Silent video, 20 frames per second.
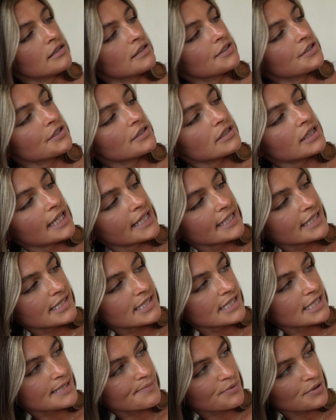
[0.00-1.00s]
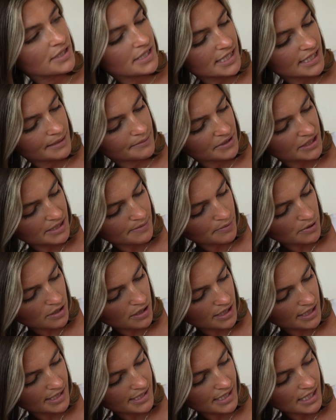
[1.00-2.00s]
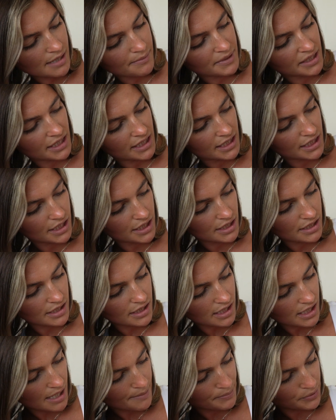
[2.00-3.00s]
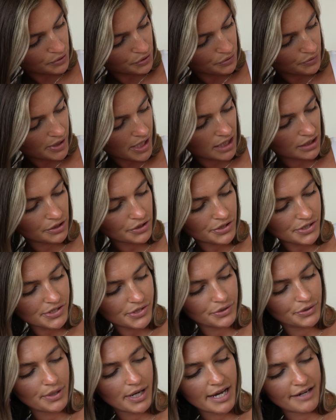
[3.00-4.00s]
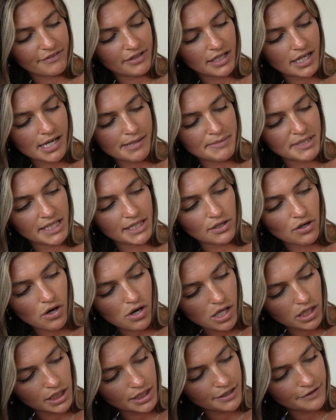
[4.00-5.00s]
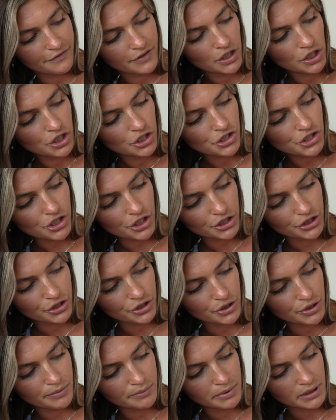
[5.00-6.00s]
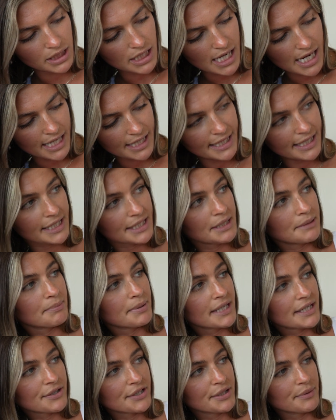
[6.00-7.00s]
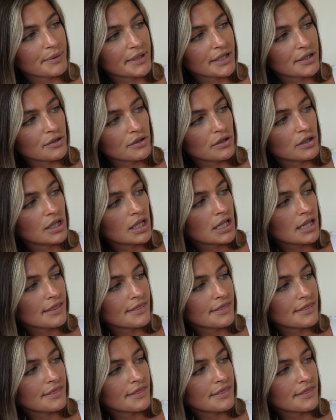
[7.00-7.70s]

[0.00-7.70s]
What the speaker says: your Legacy Sport Seamless Bra is coming in a couple new colors. So you have it coming in olive, charcoal, black, and periwinkle.